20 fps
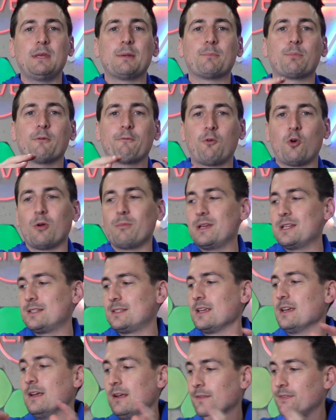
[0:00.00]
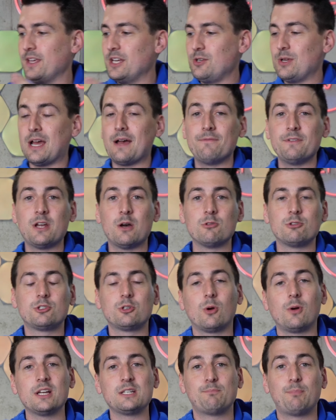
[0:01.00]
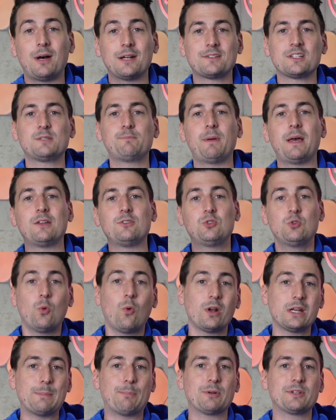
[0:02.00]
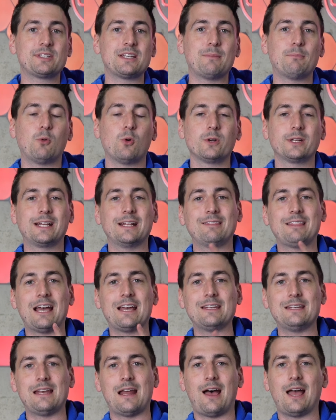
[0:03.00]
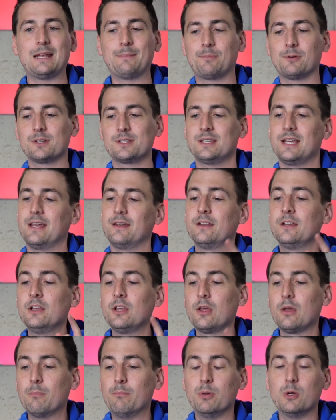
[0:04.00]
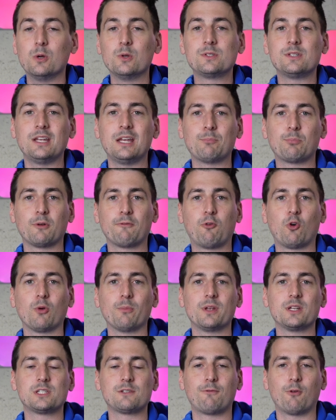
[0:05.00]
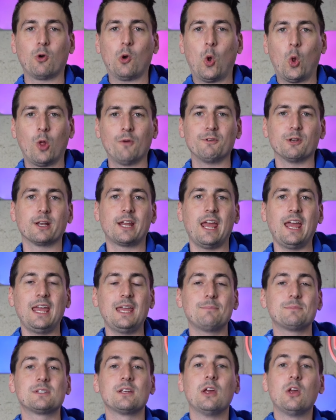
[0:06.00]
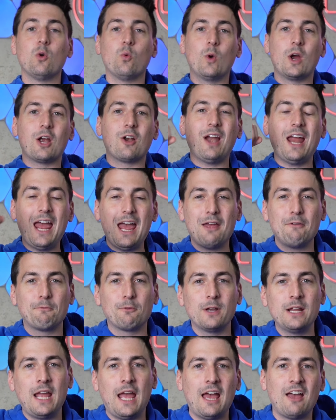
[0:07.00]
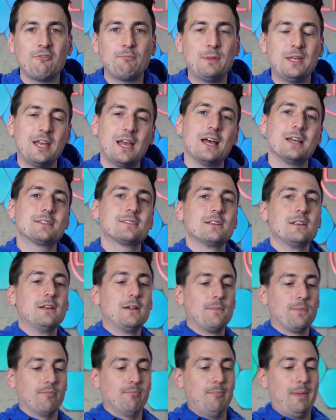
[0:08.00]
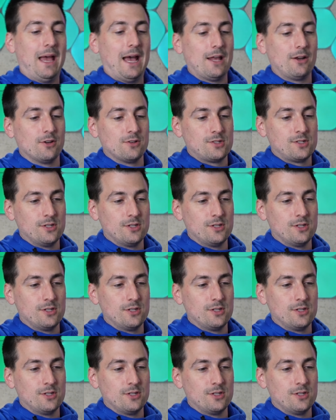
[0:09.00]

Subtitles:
performance, then you have no choice but to spend 20% more to get that 9% boost in performance for all of your games, where every FPS matters to